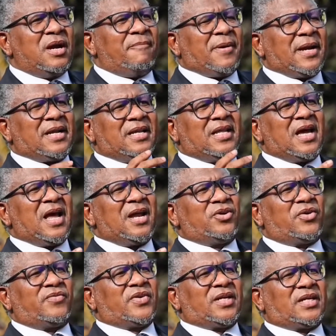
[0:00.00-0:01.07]
But at the
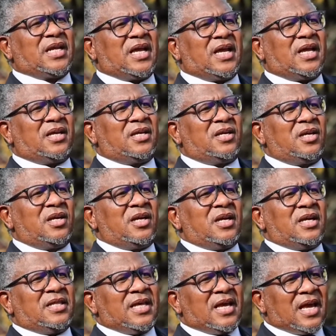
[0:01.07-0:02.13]
end of the day,
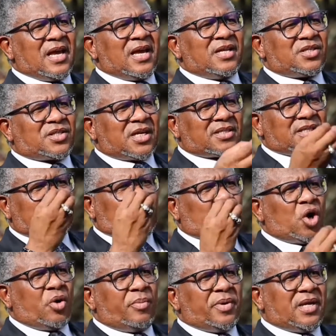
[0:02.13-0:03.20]
the ANC as a
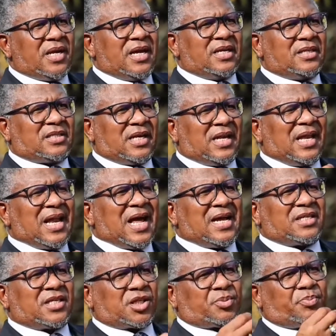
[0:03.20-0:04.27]
dominant,
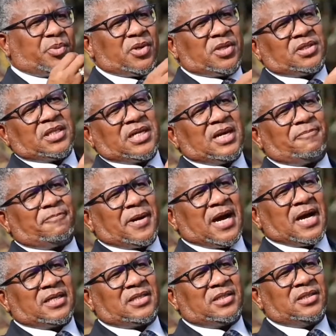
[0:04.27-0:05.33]
largest political
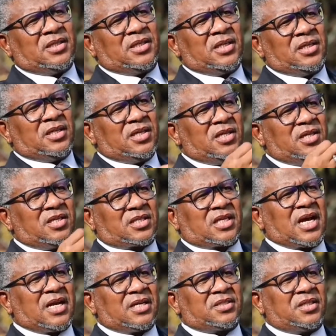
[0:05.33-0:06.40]
party in this
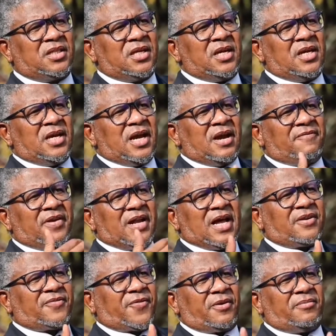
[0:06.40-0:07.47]
country have
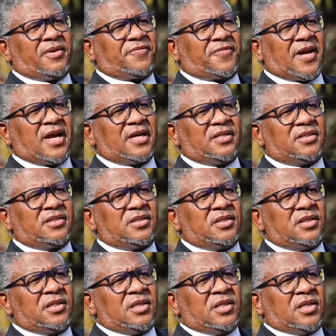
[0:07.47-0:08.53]
led from the front
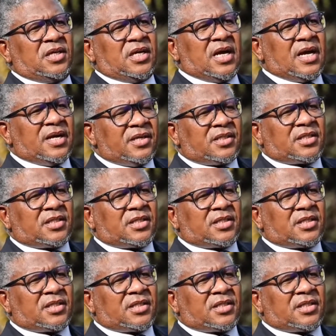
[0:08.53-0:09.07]
in